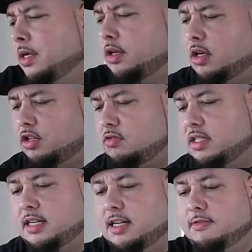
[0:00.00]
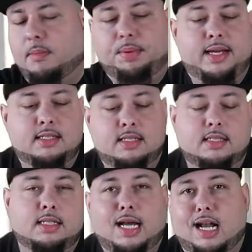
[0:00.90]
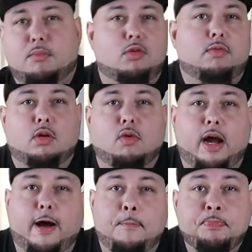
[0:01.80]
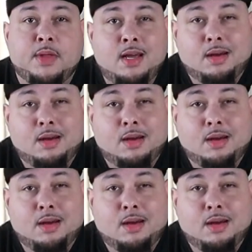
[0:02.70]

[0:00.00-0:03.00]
you know, use it in different places and kind of move it around.